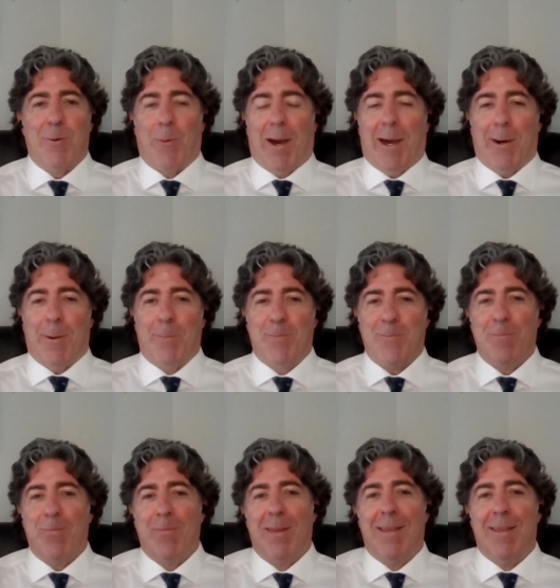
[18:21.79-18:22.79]
Wow.
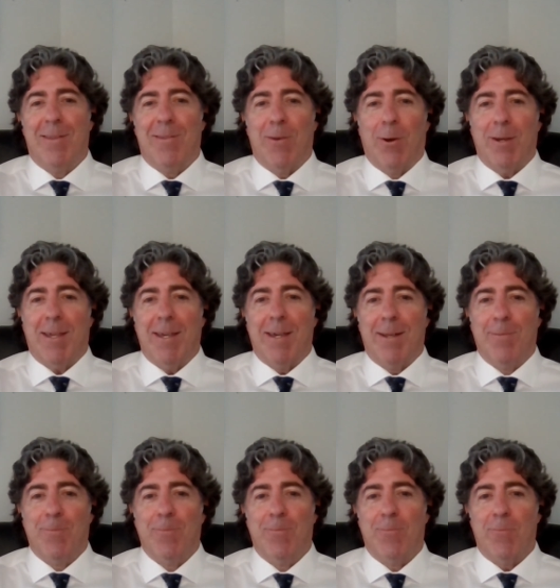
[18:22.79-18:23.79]
So again,
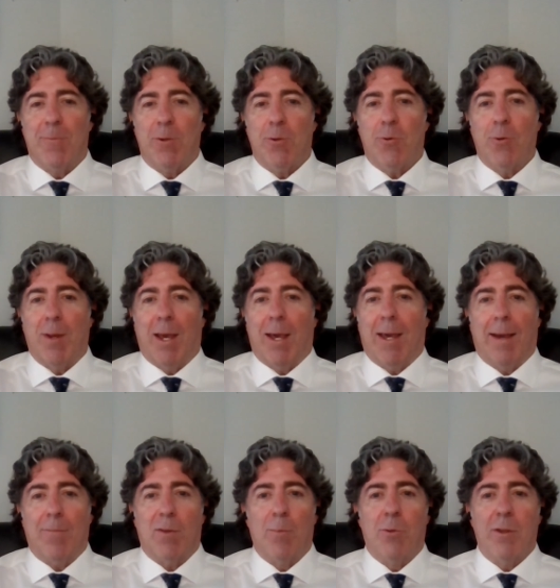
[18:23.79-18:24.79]
you do not
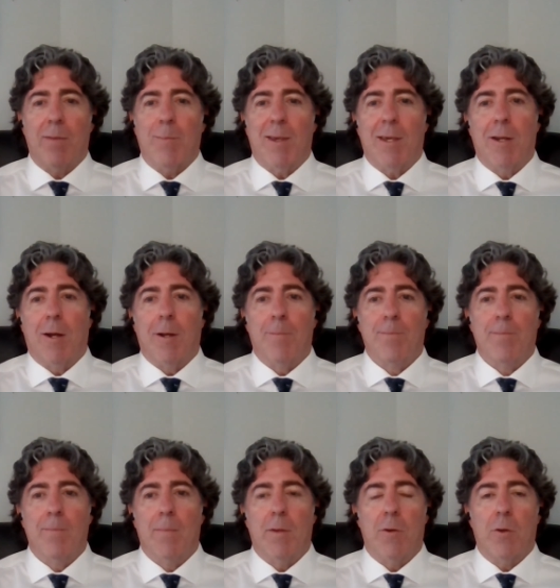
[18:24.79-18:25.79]
have to believe me at all.
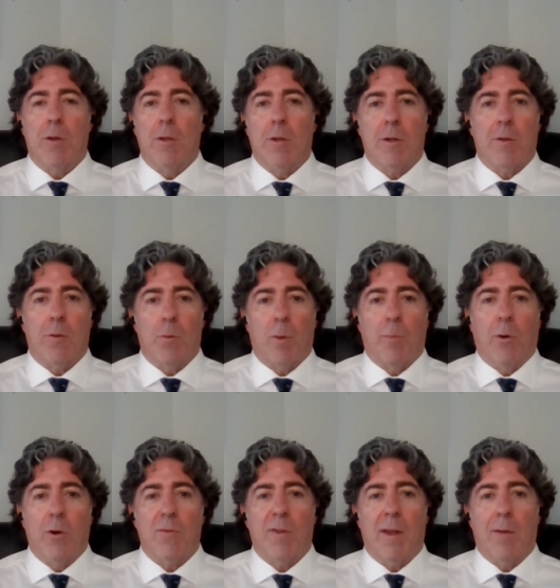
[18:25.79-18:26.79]
You can look at the
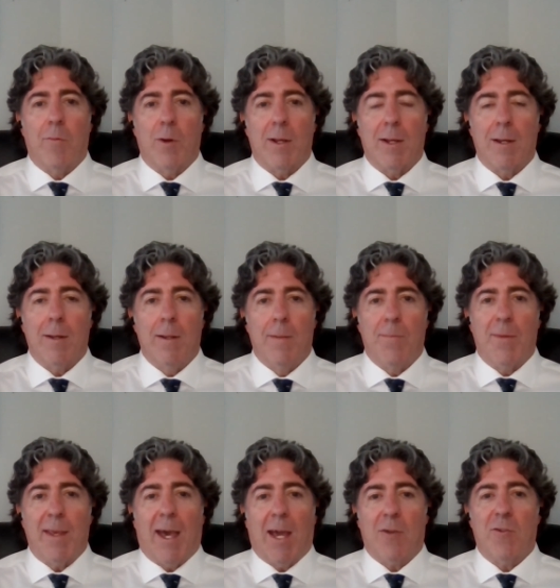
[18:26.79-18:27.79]
reports that I've written,
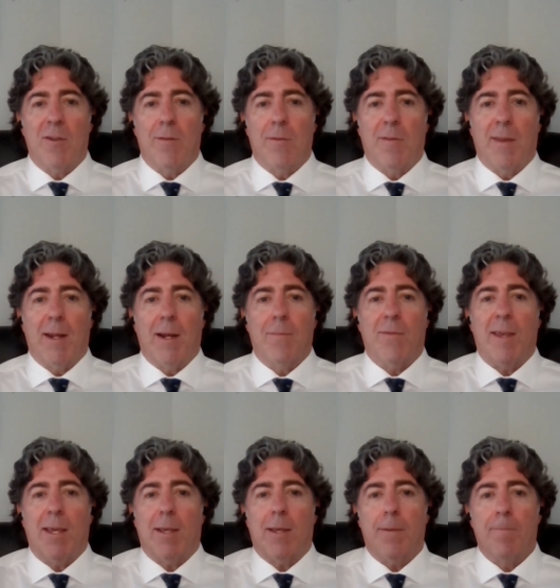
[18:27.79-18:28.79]
the actions that I've
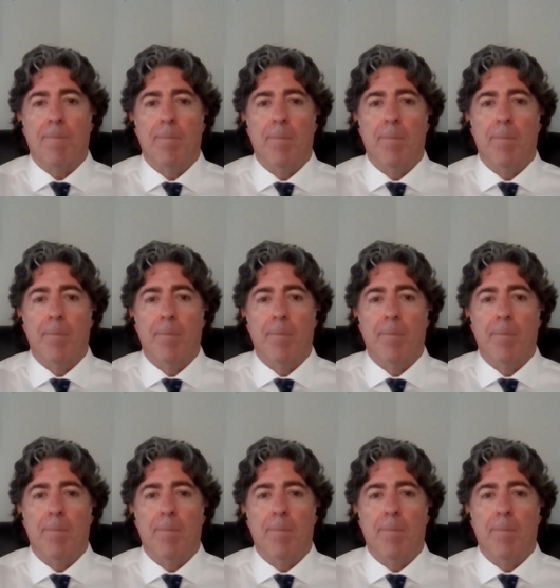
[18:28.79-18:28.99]
taken.